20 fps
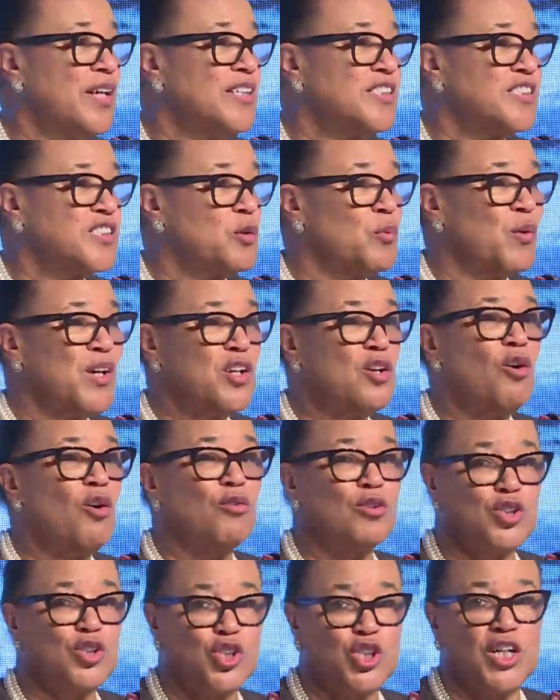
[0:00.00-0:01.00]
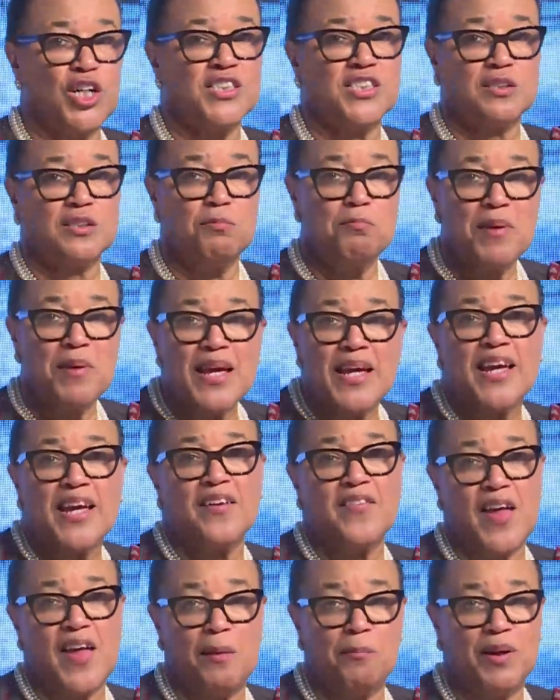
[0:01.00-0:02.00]
So we're not just
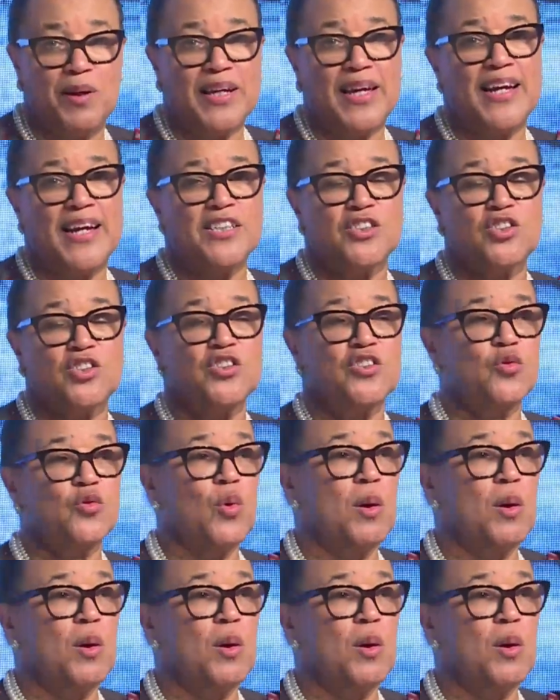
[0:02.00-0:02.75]
making the applications,